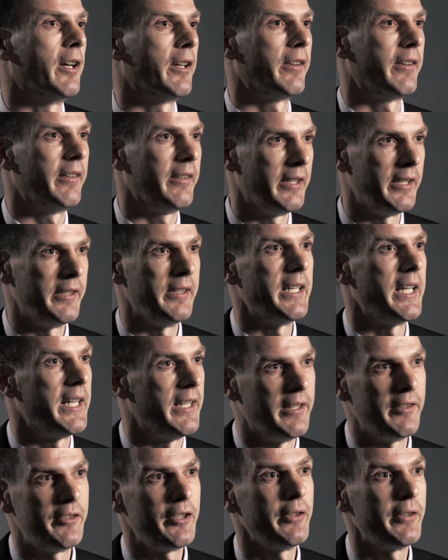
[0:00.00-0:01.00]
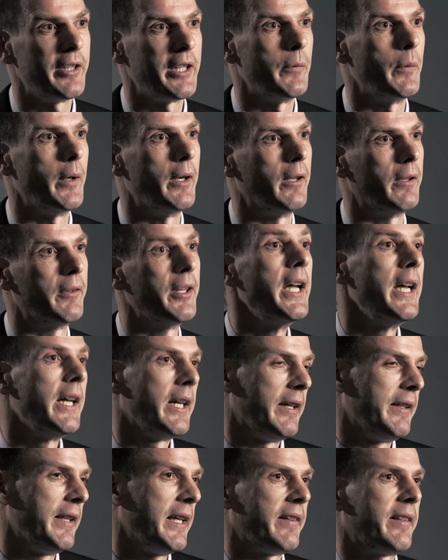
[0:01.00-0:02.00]
rather than in a 2D world,
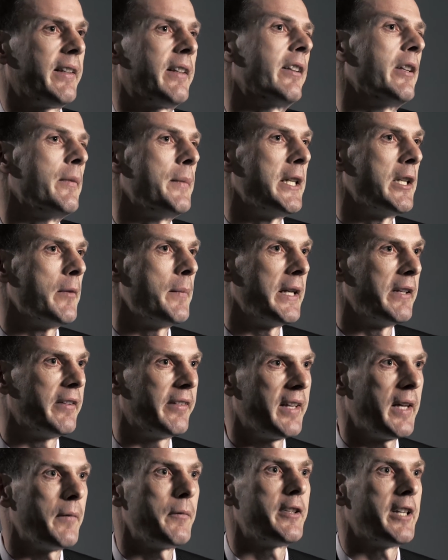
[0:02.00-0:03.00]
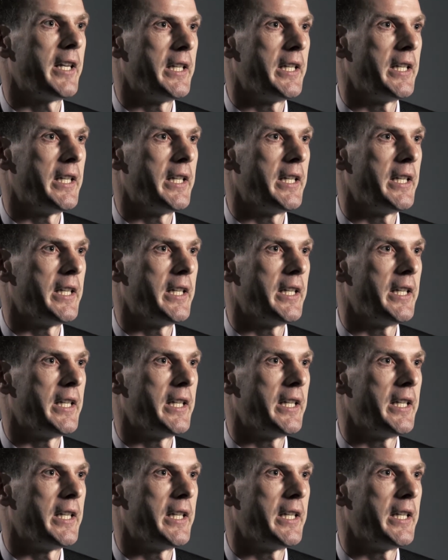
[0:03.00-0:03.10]
and that's actually been a big step